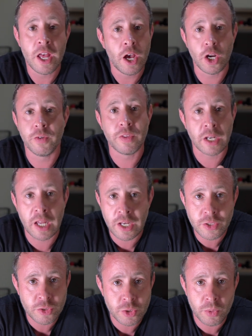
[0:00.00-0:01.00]
And over the
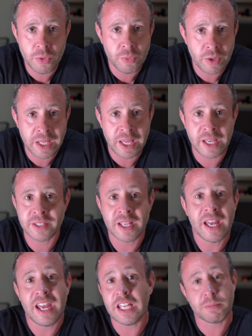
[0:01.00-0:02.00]
last 2 or 3 years,
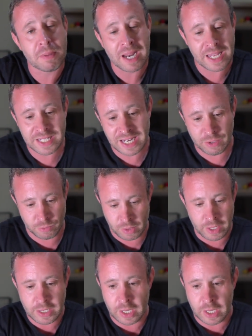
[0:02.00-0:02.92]
it's played out, right?